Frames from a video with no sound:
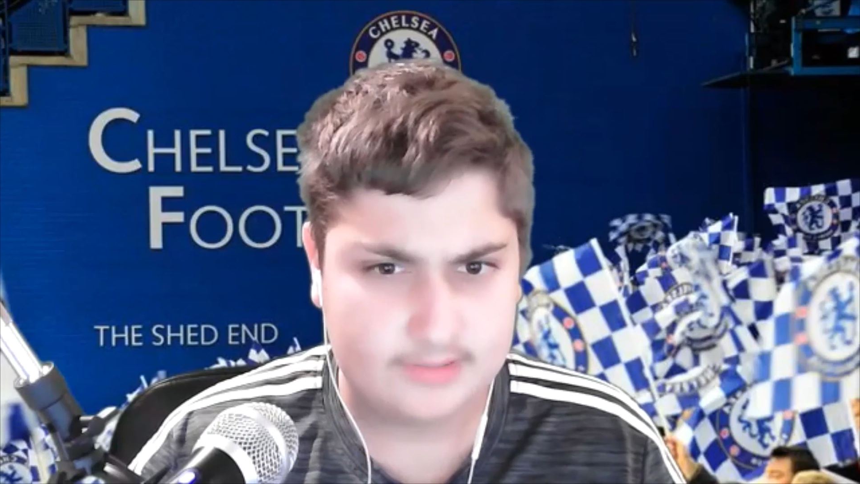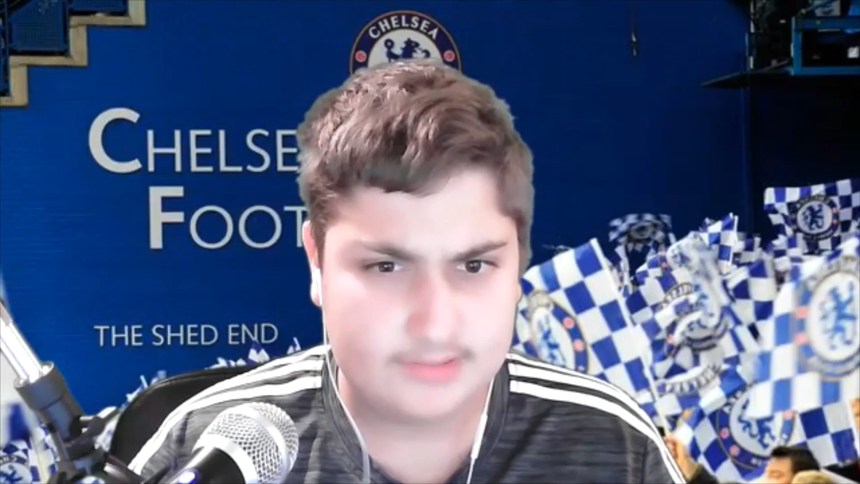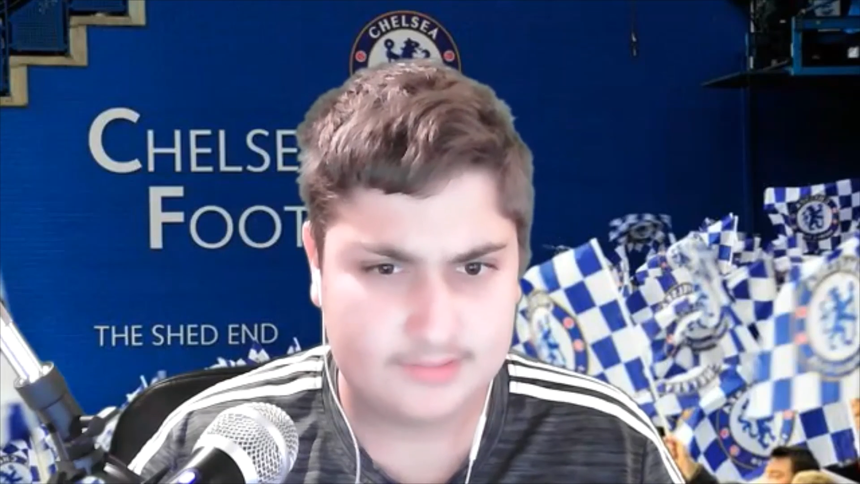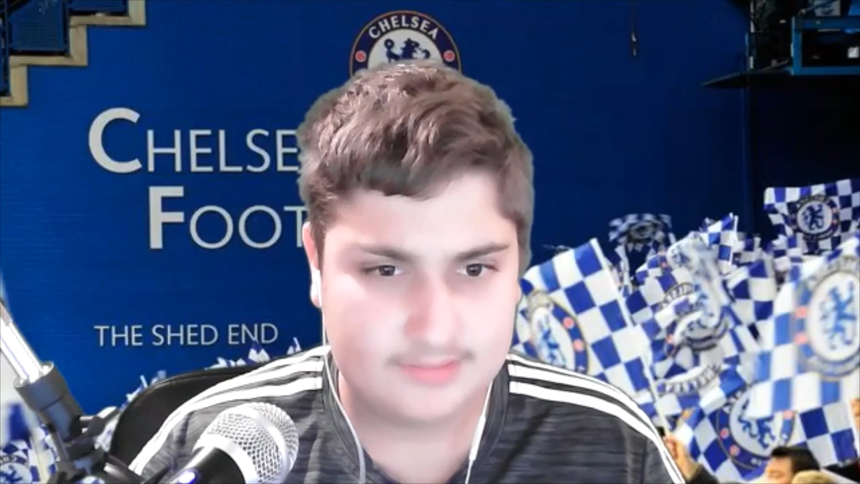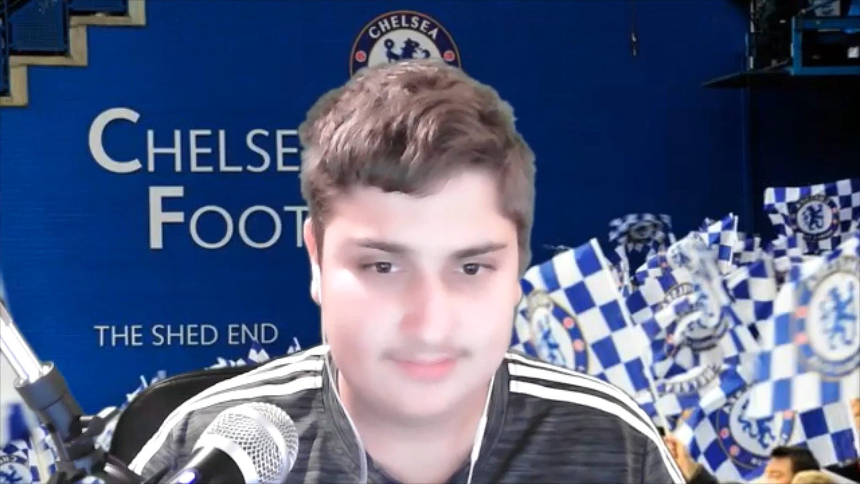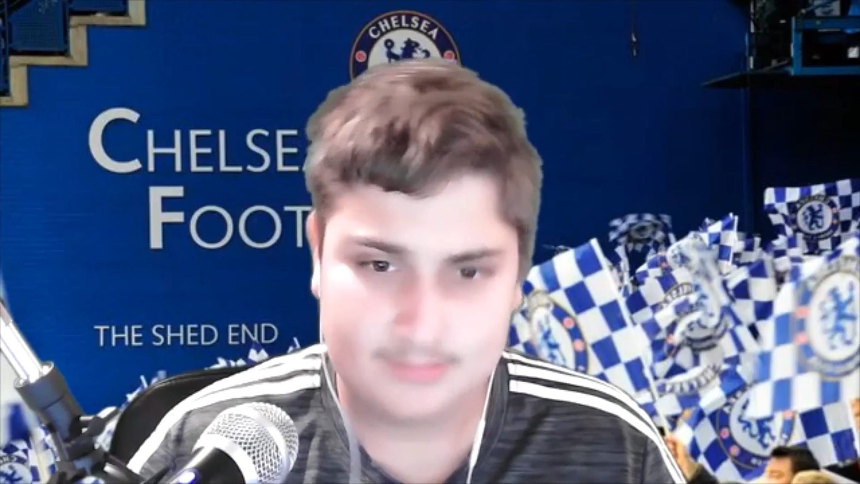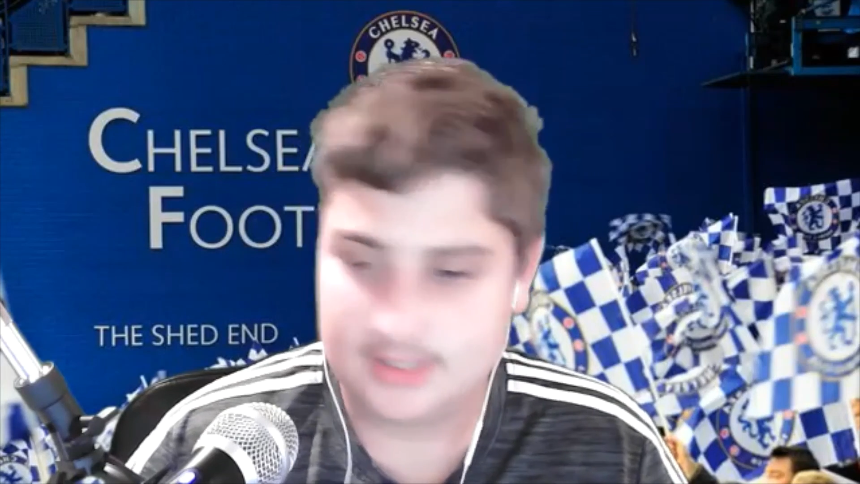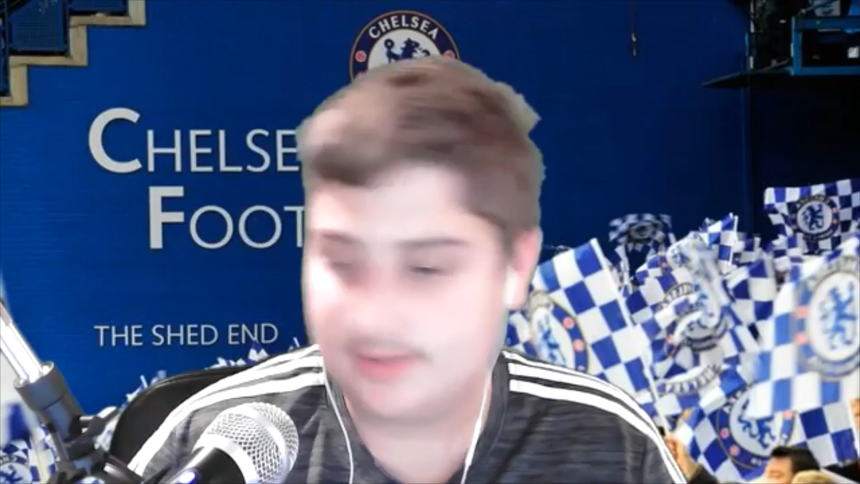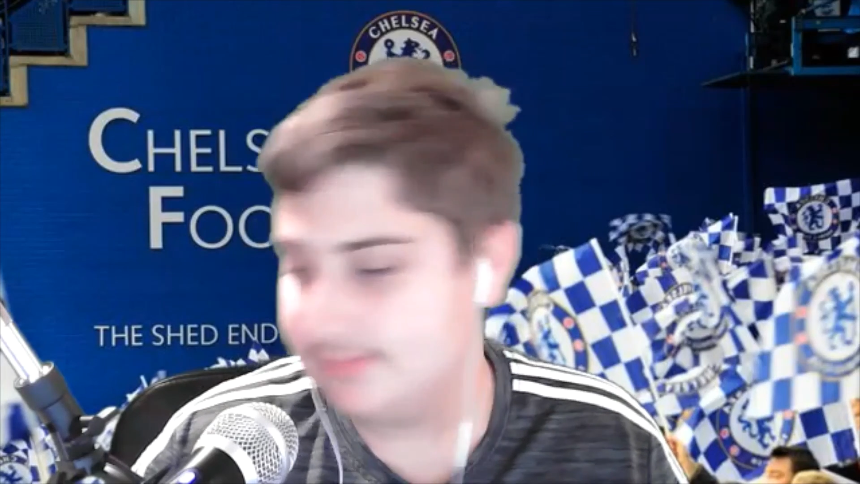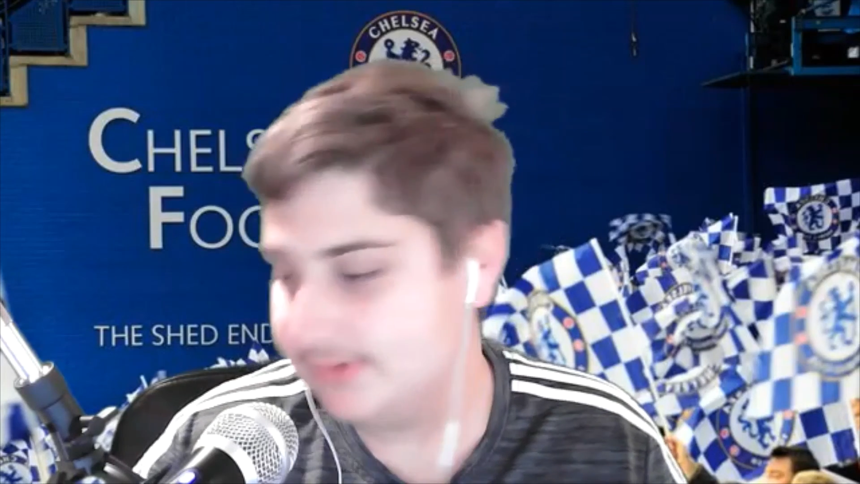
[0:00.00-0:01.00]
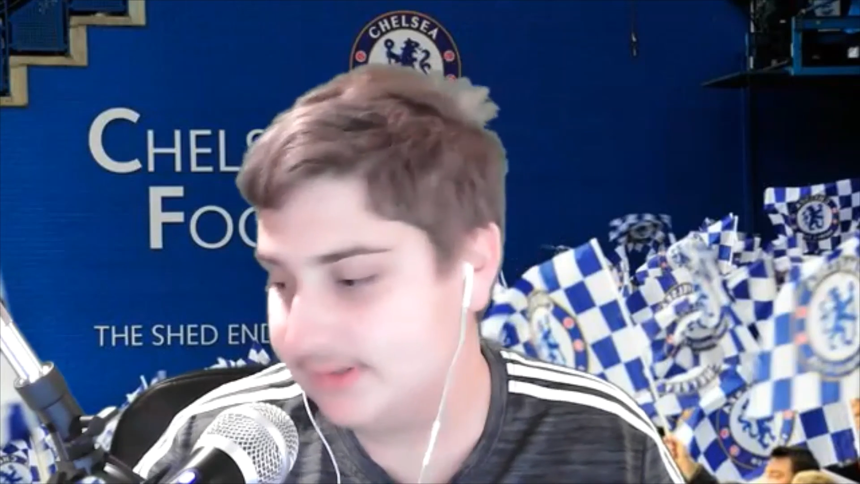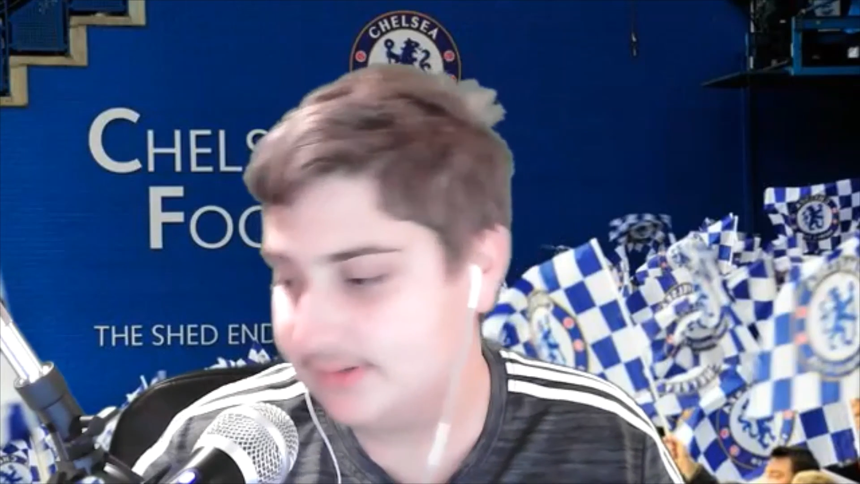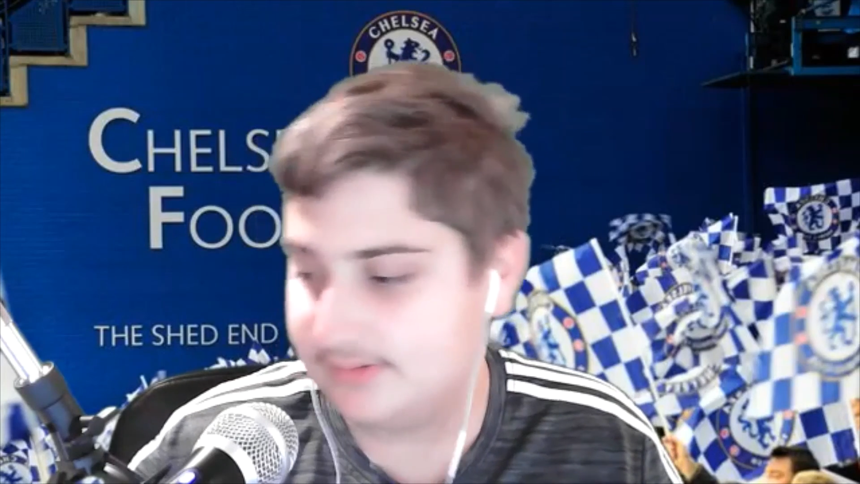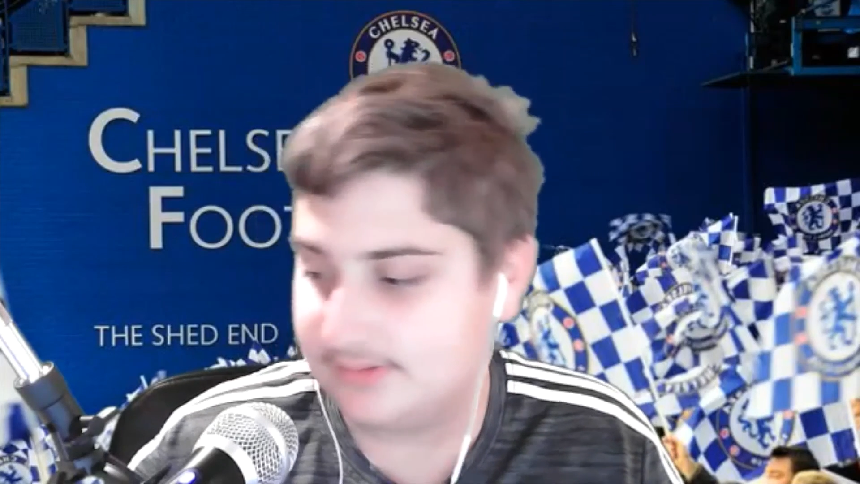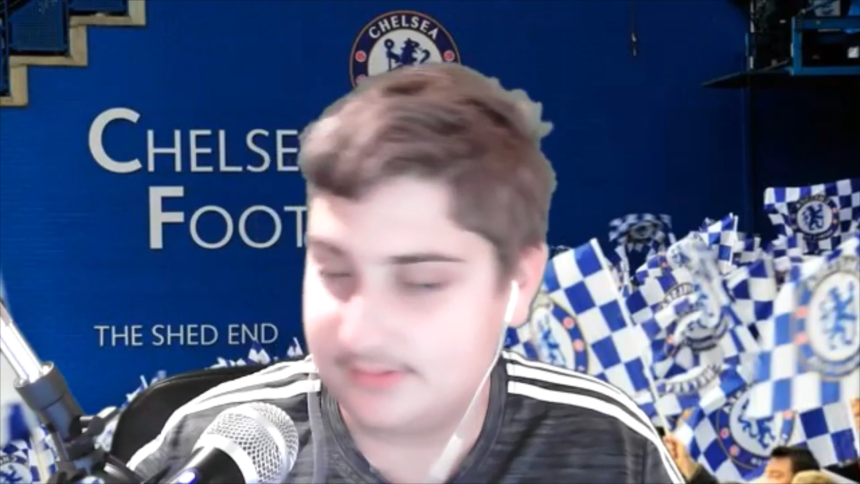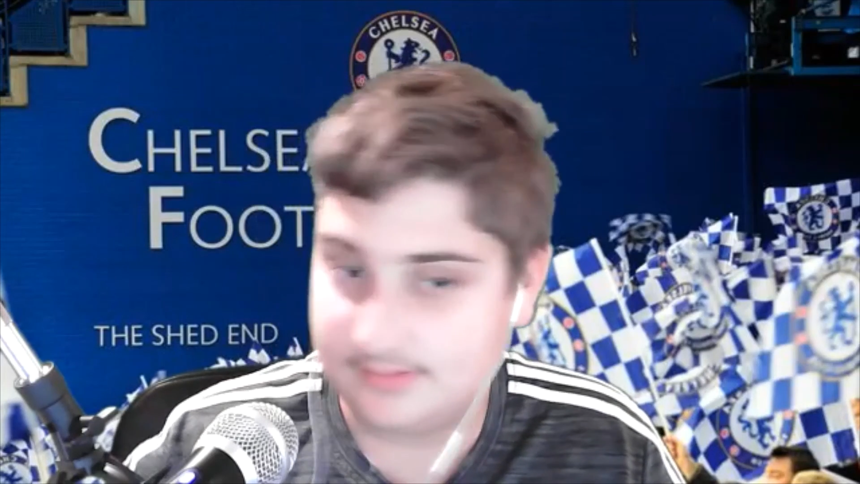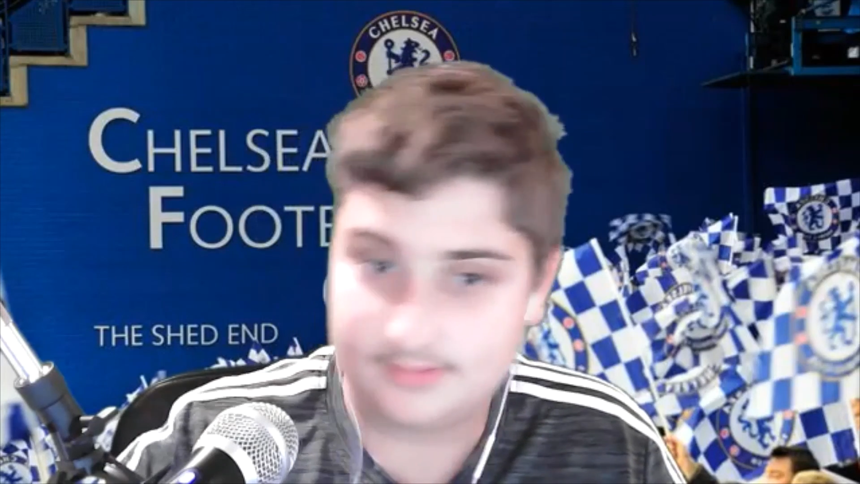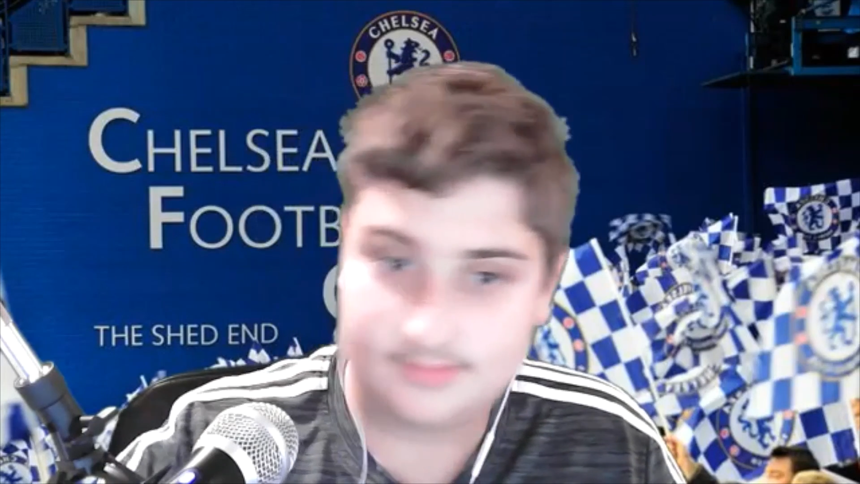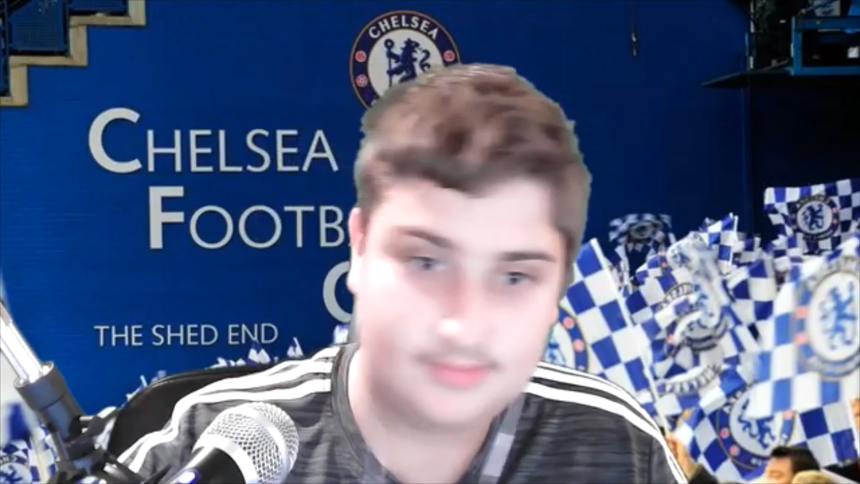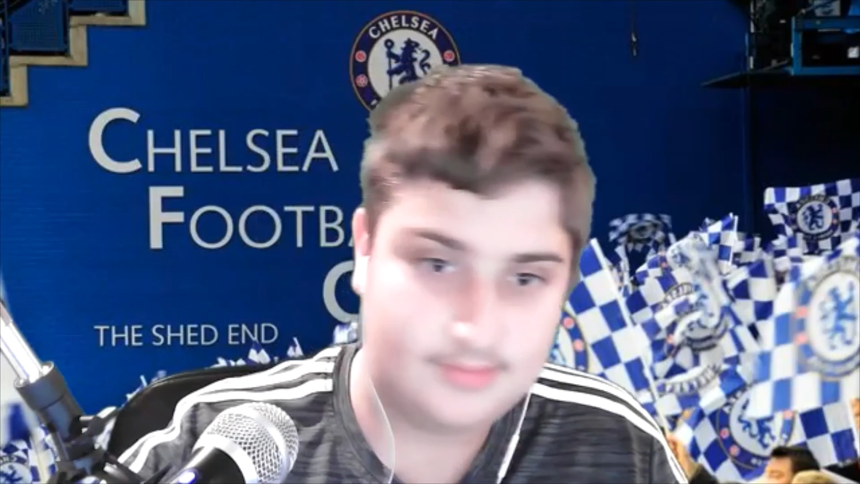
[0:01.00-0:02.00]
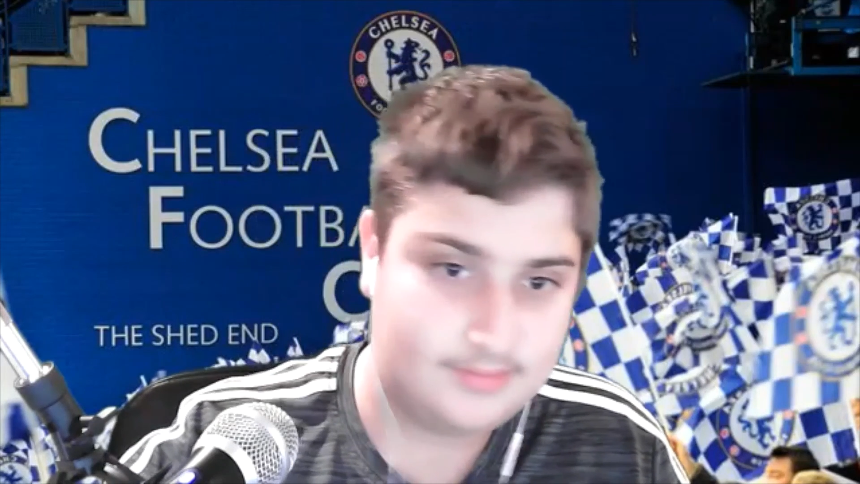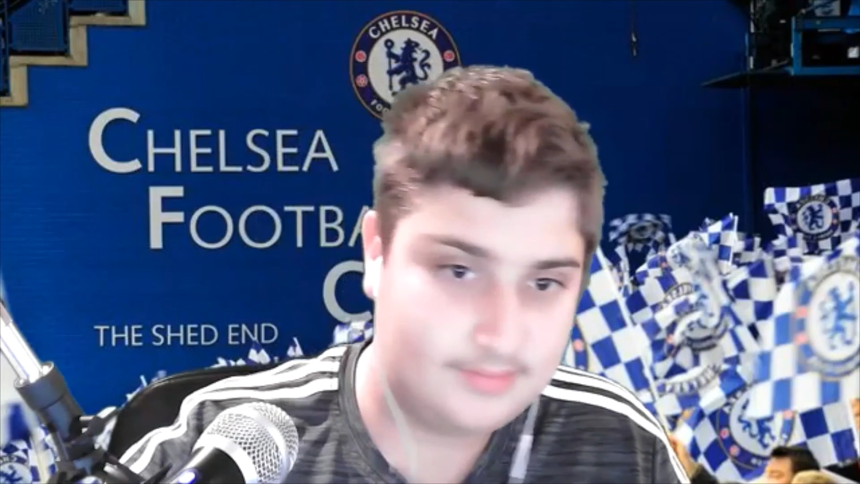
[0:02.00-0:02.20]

Oh, yeah. That's true. Yeah.